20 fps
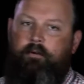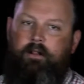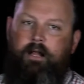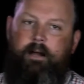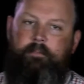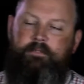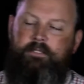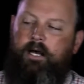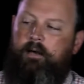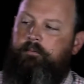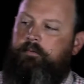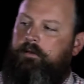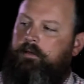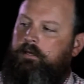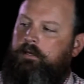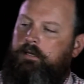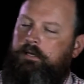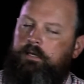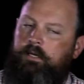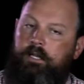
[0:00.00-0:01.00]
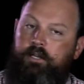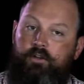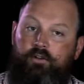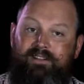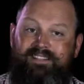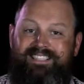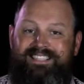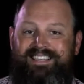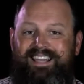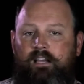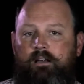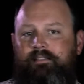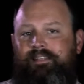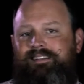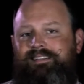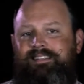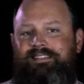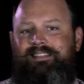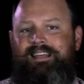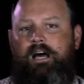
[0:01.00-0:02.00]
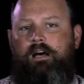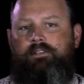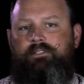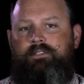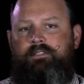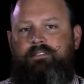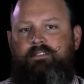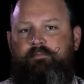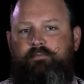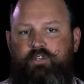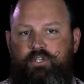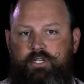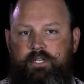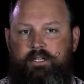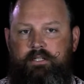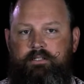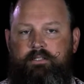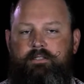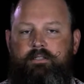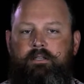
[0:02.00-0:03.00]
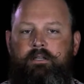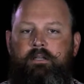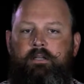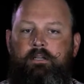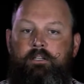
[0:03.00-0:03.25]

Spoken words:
or laptop, and you can scale that to thousands of machines.